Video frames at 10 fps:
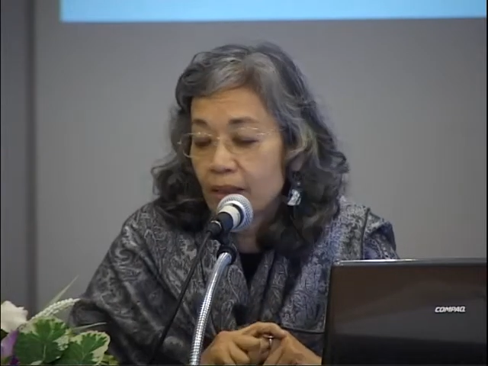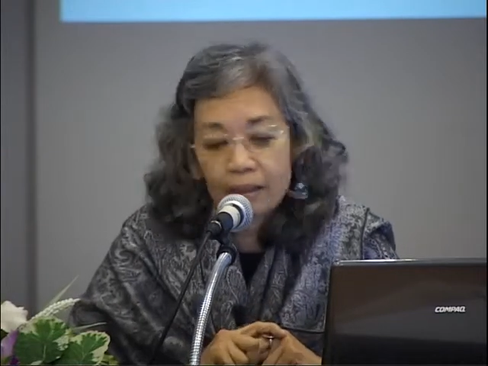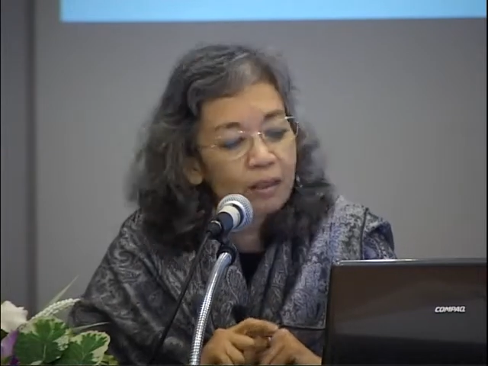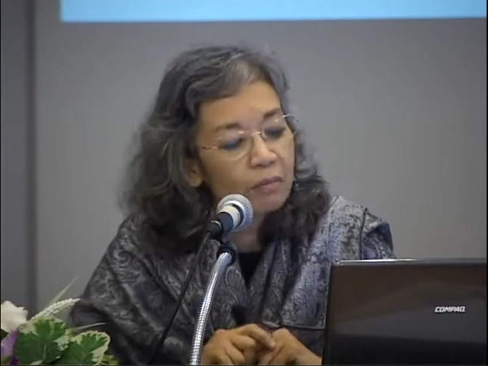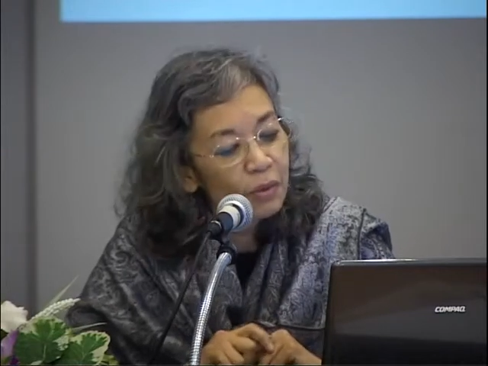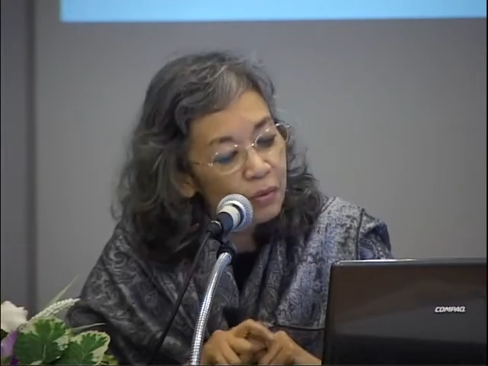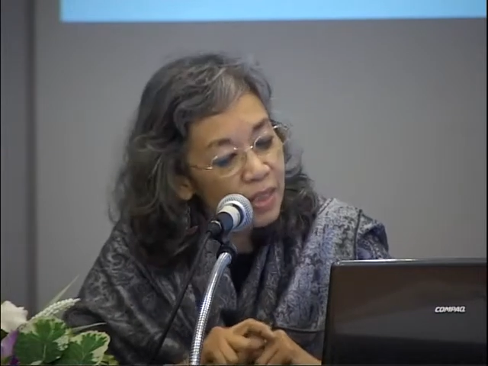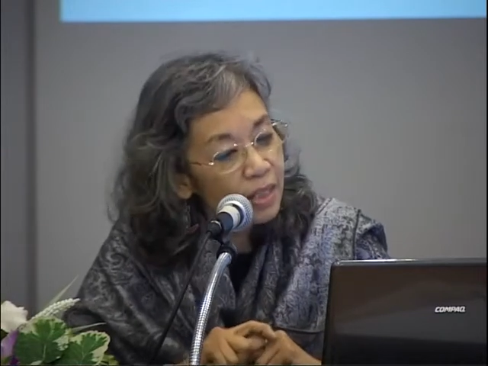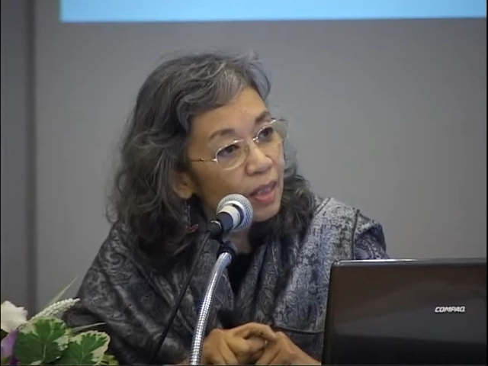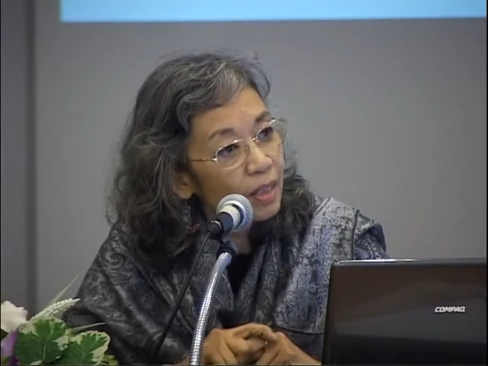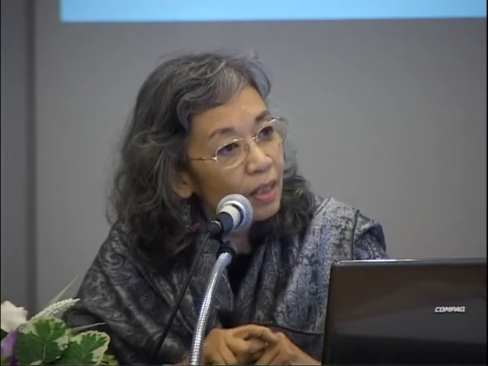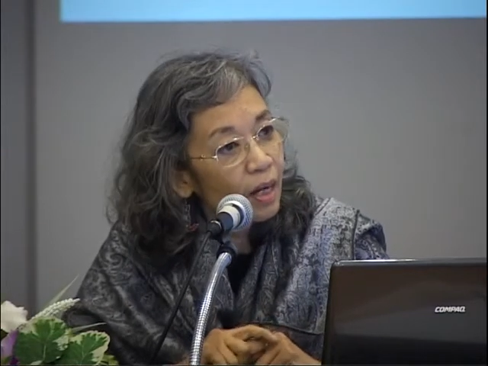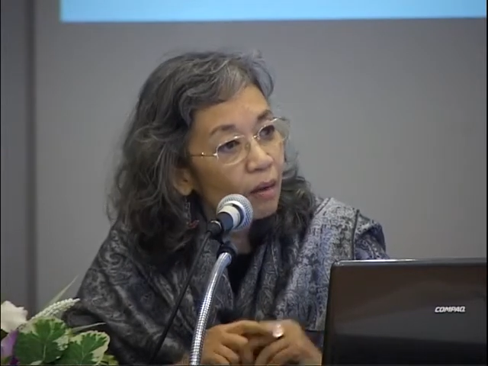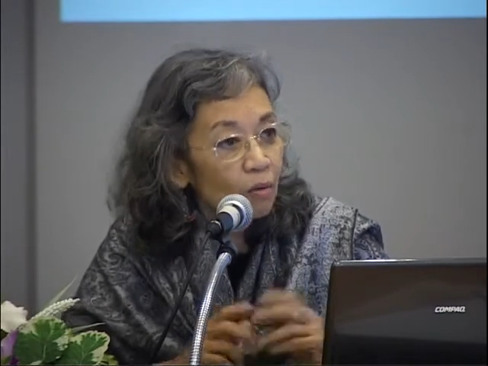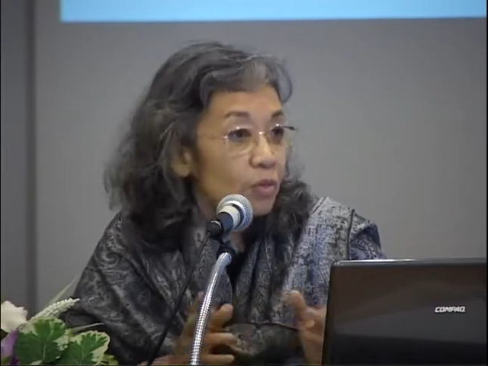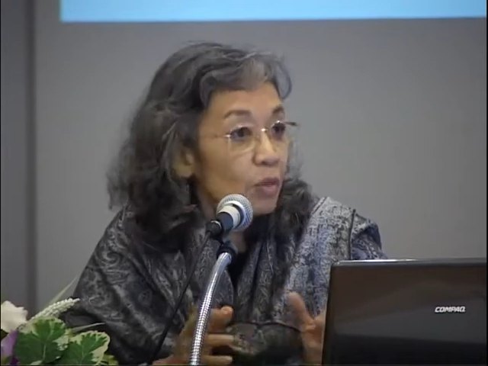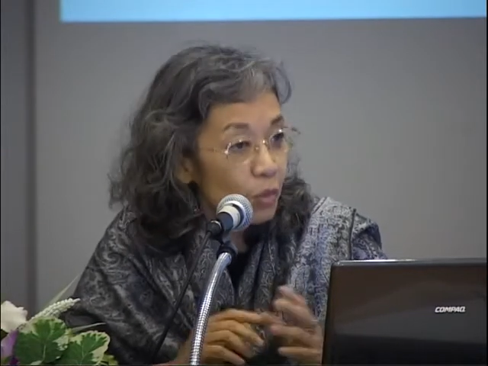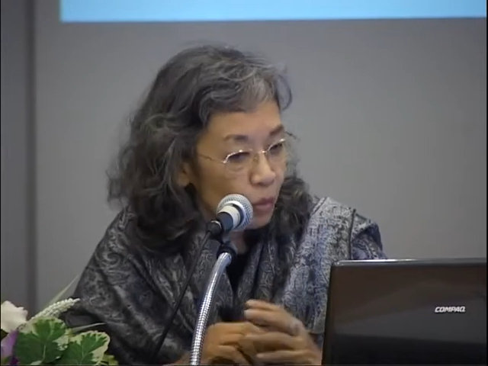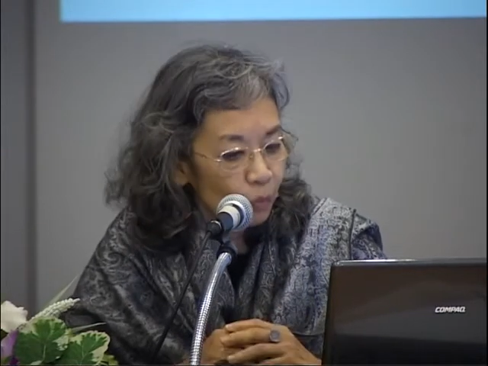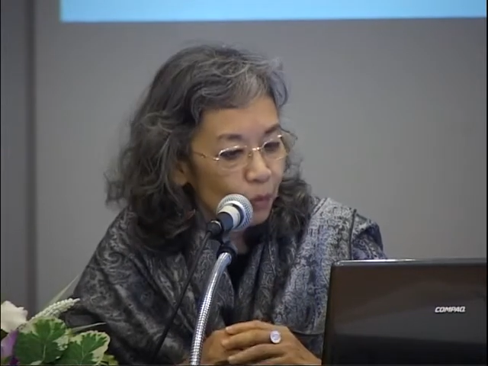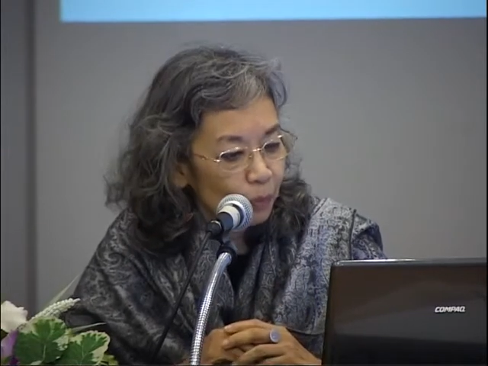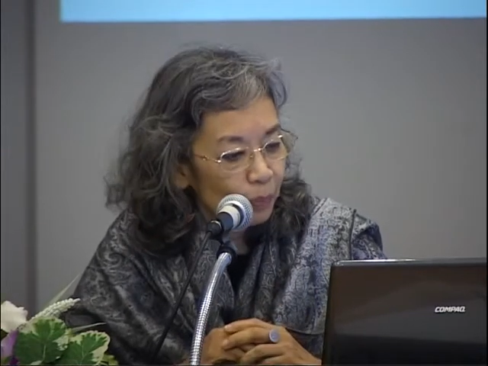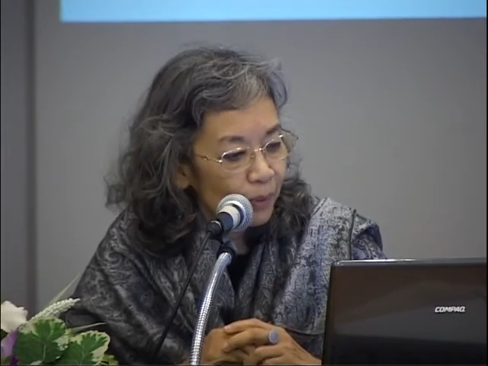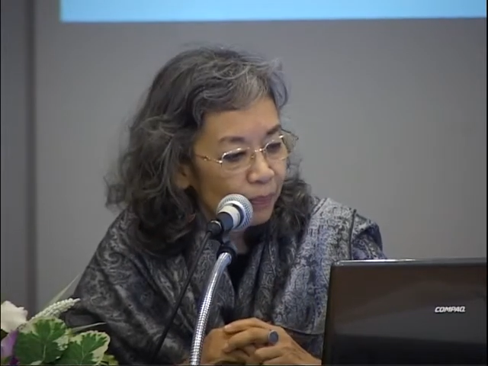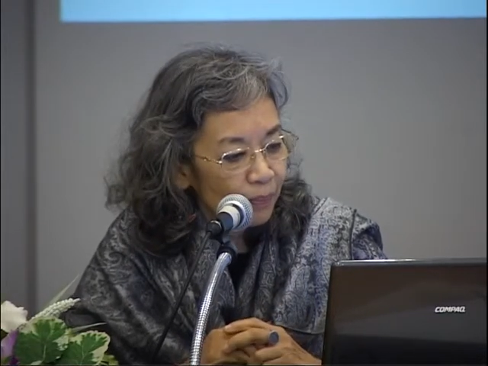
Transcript: in community, social group.